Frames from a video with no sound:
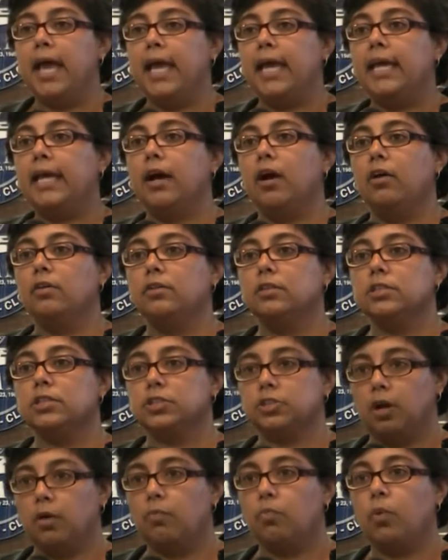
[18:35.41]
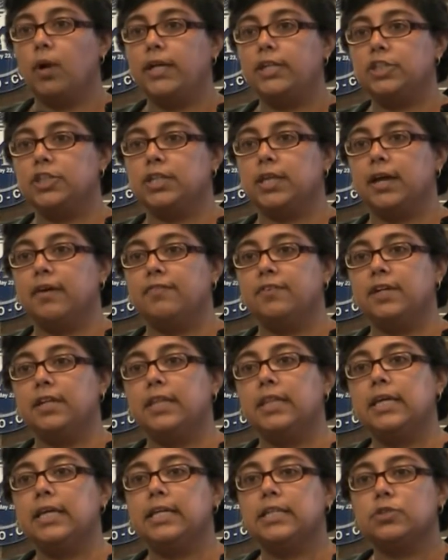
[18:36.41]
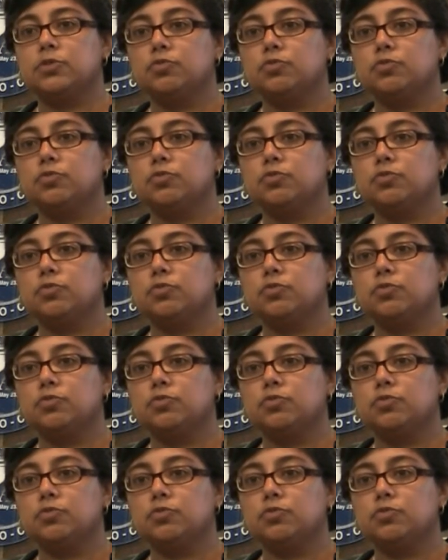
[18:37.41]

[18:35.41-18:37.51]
in May on the Stop Wage Theft.